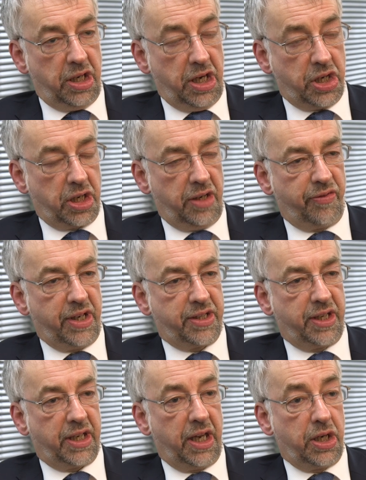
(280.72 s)
initial
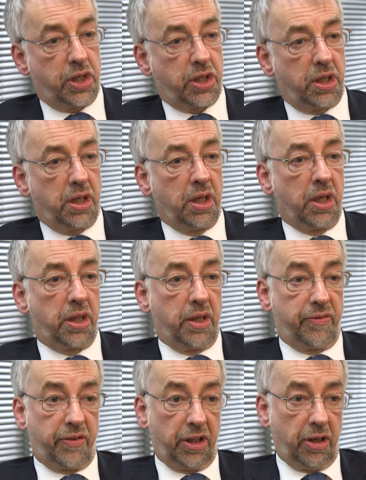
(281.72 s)
investigation, the
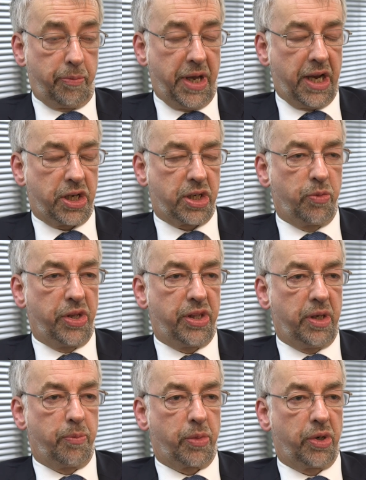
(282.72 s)
follow-up action with
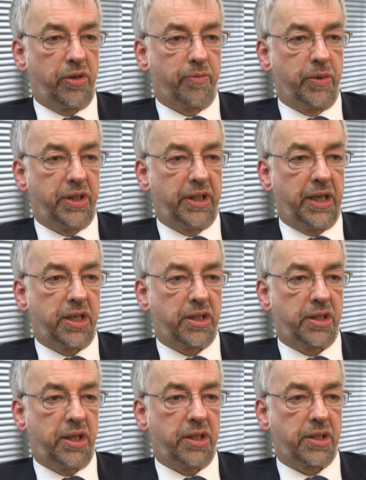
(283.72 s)
the improvement
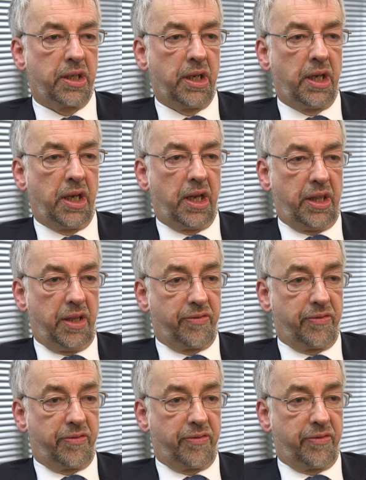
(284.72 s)
notices, and